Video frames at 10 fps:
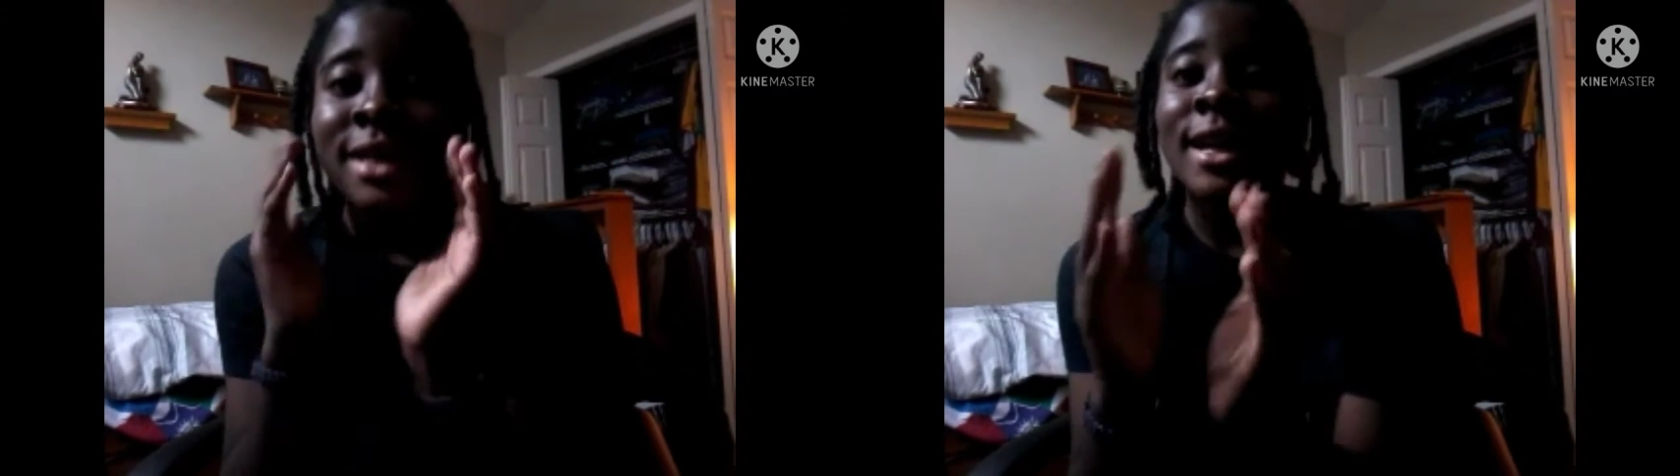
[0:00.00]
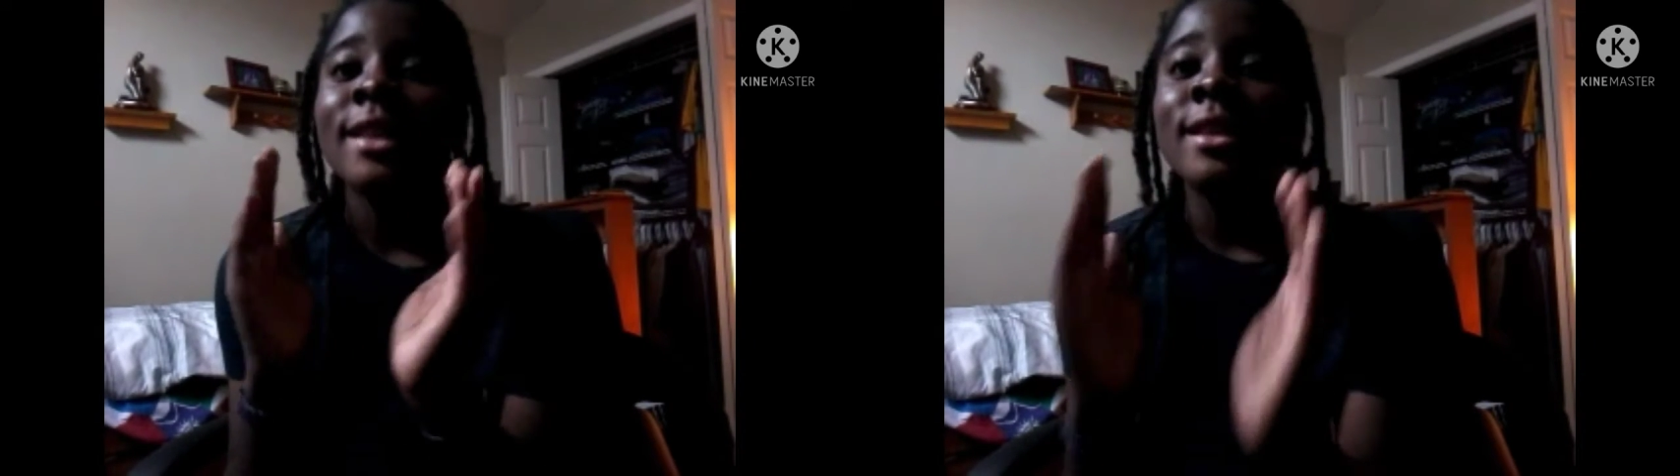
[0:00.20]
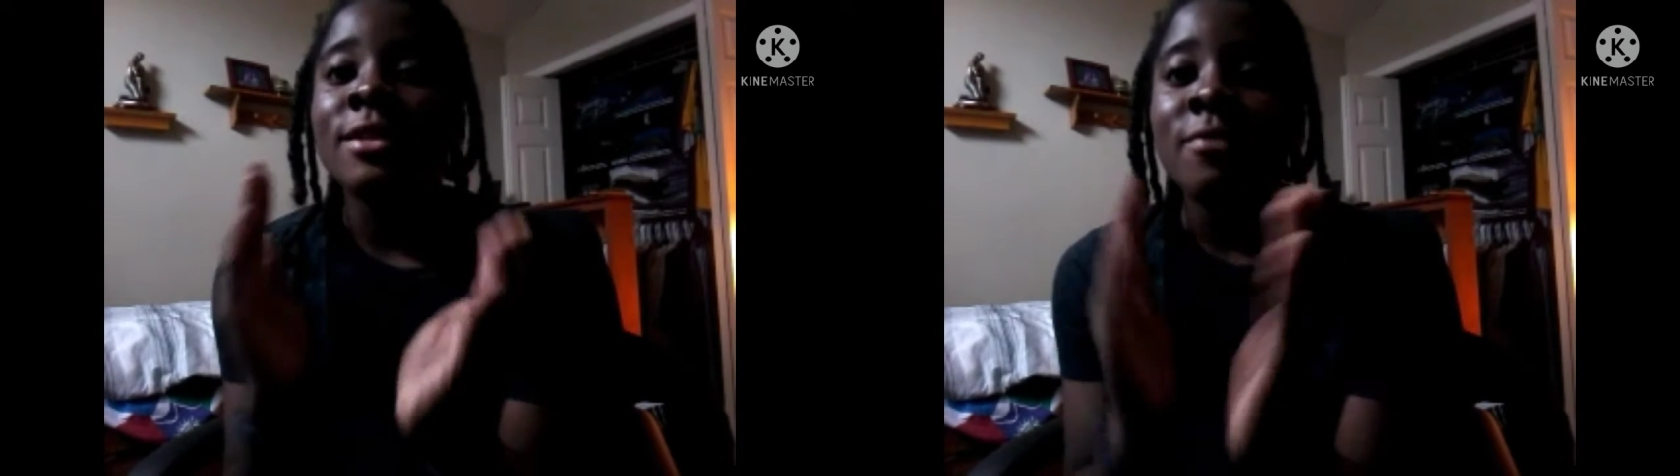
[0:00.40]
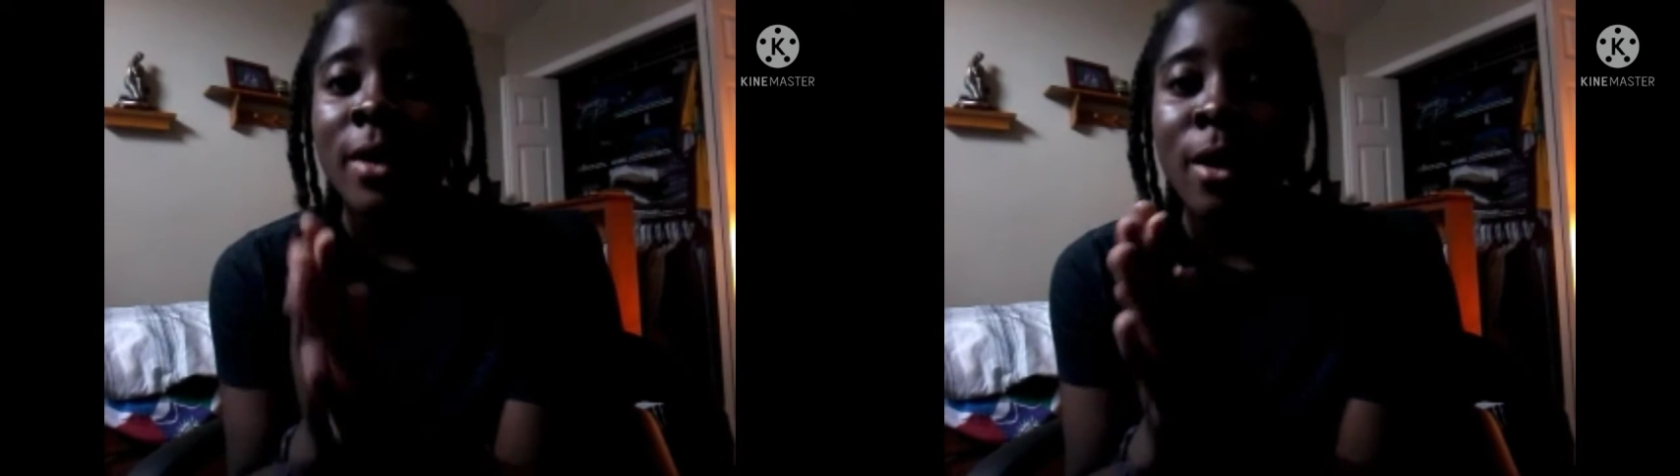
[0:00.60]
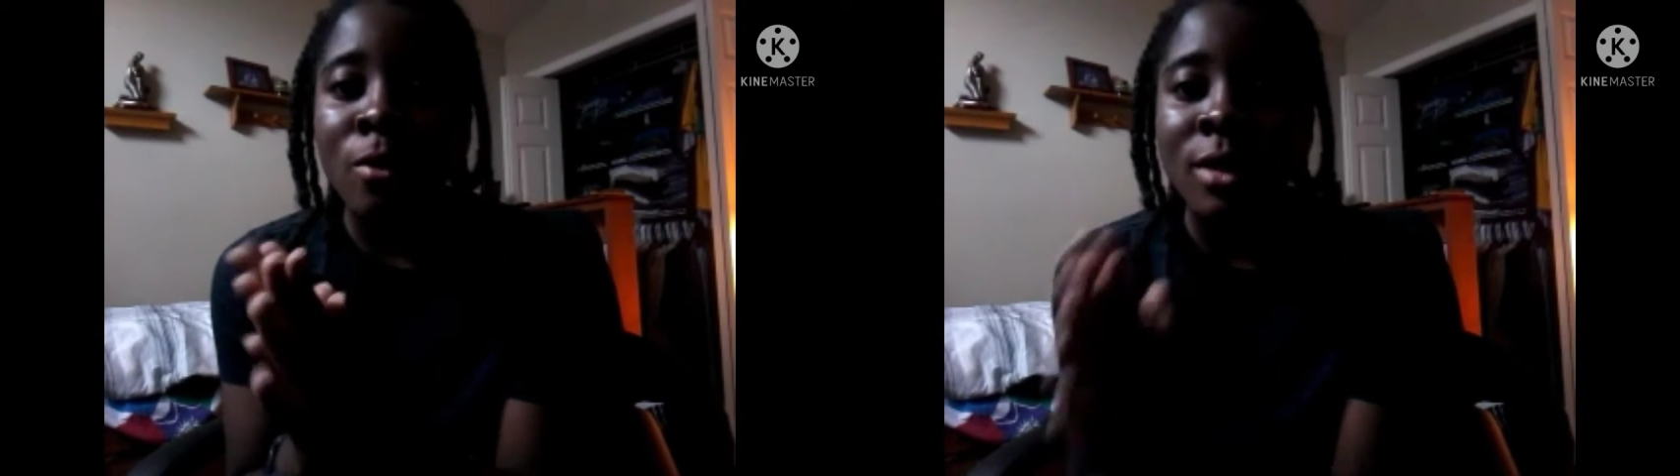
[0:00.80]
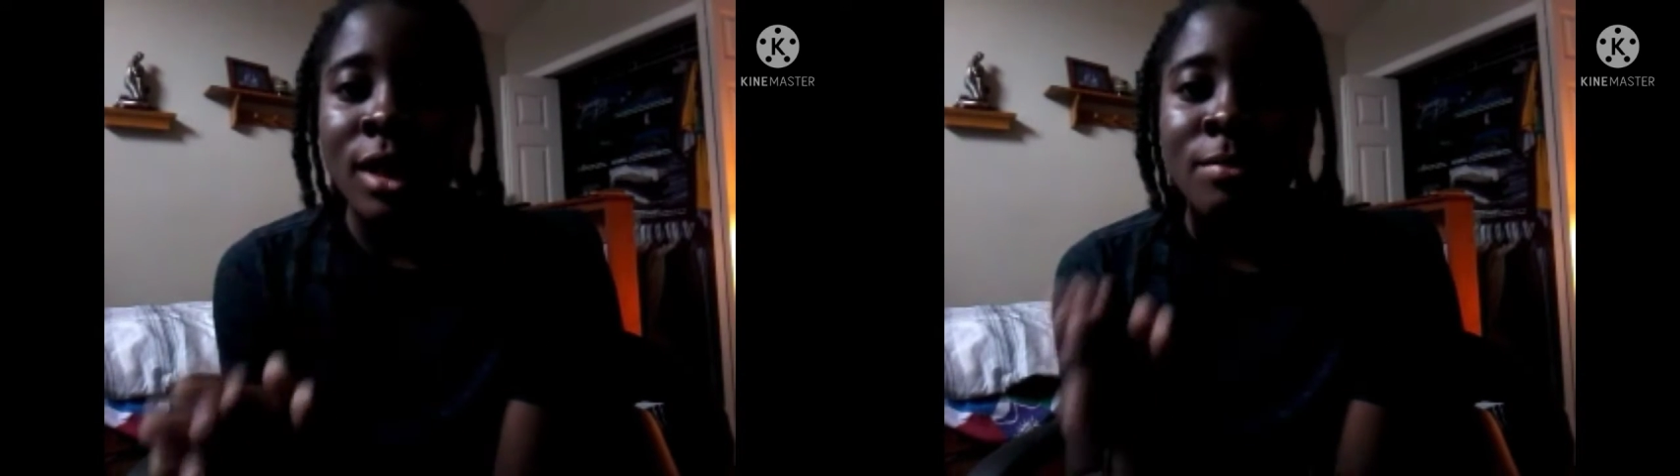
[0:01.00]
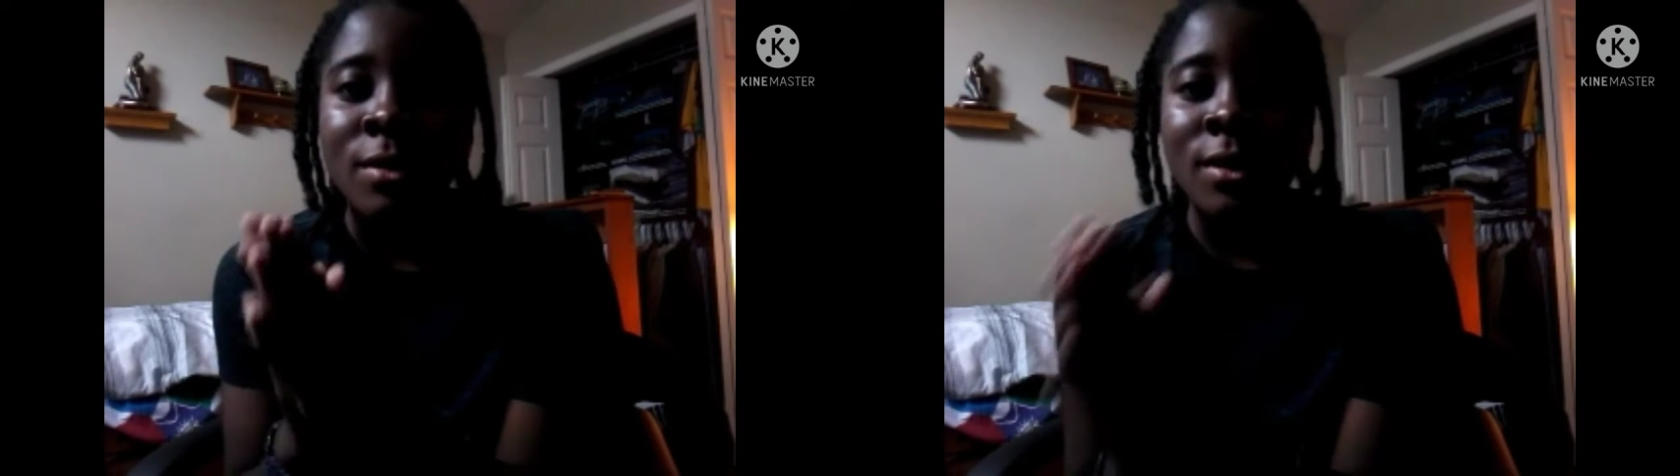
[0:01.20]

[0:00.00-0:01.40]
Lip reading: send this video to them